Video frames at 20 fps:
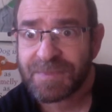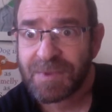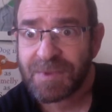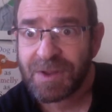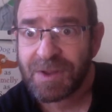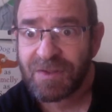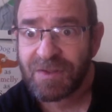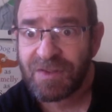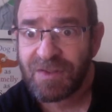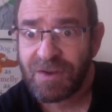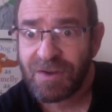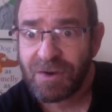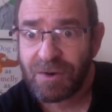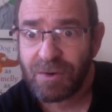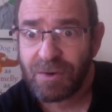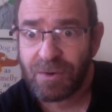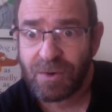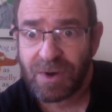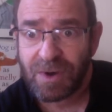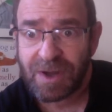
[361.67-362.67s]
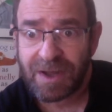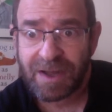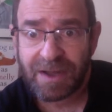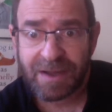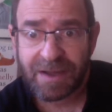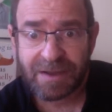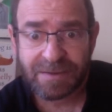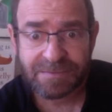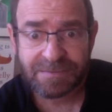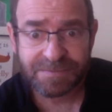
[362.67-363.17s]
So
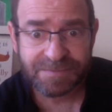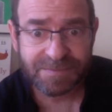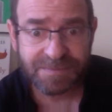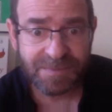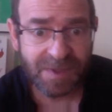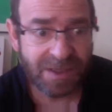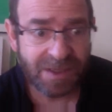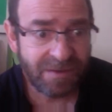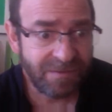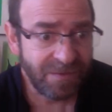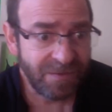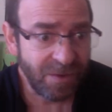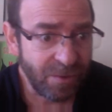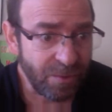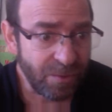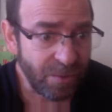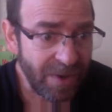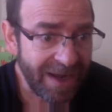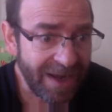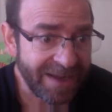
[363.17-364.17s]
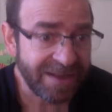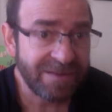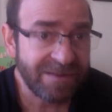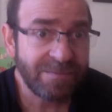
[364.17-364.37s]
if you write